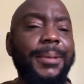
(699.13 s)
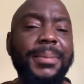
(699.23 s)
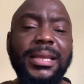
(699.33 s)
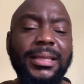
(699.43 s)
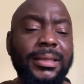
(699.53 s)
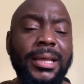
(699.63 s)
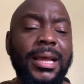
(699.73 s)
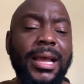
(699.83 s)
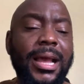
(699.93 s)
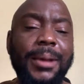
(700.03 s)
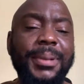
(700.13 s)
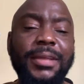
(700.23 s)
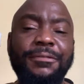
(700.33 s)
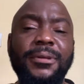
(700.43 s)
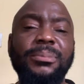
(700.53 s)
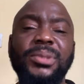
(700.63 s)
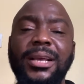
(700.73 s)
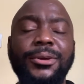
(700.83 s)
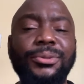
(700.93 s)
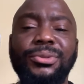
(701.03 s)
How many
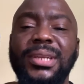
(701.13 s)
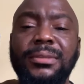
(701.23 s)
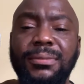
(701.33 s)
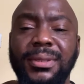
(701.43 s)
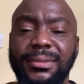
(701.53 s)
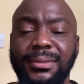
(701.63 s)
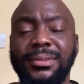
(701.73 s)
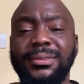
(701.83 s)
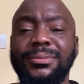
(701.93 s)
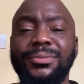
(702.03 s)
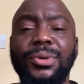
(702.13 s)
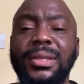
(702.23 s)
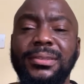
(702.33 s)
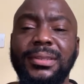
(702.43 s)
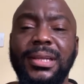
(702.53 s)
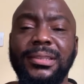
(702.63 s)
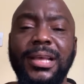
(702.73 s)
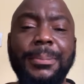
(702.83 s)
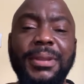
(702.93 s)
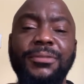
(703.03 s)
films can go to Netflix, for instance?